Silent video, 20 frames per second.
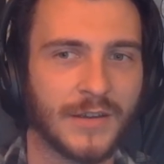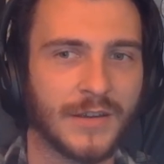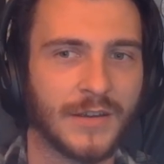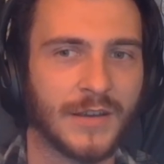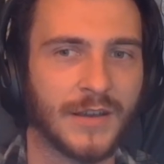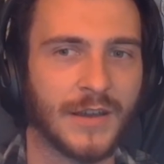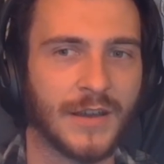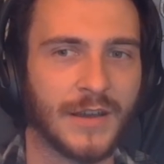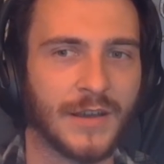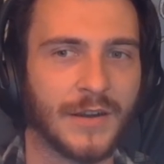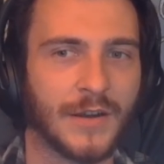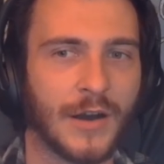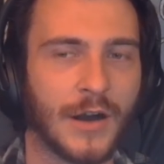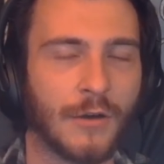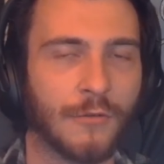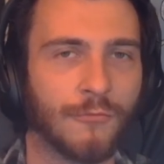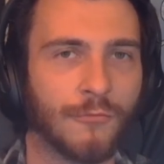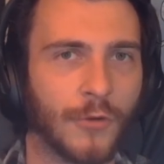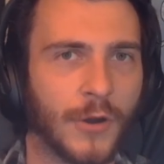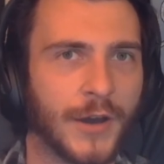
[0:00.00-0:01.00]
in a
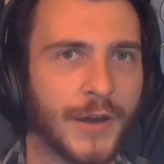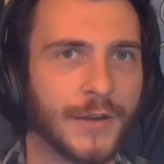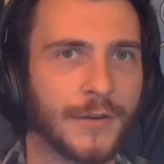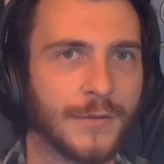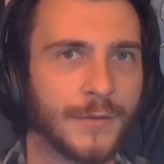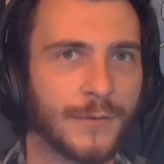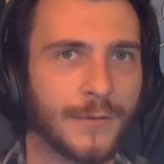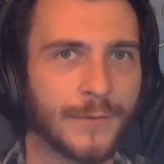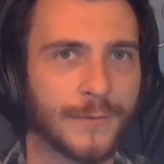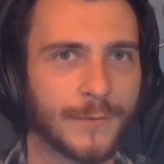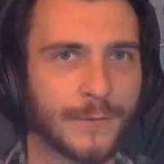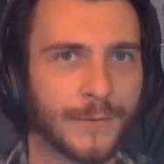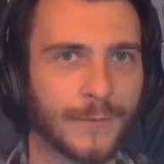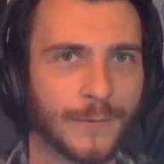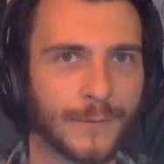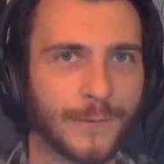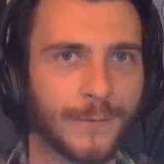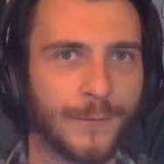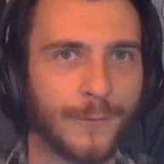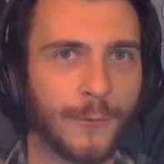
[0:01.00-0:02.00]
rut
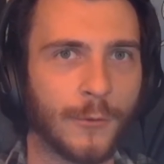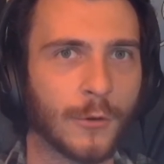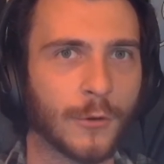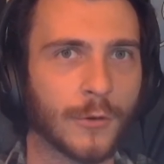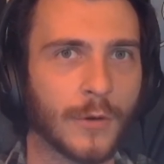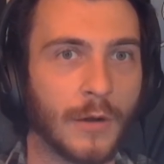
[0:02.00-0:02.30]
for a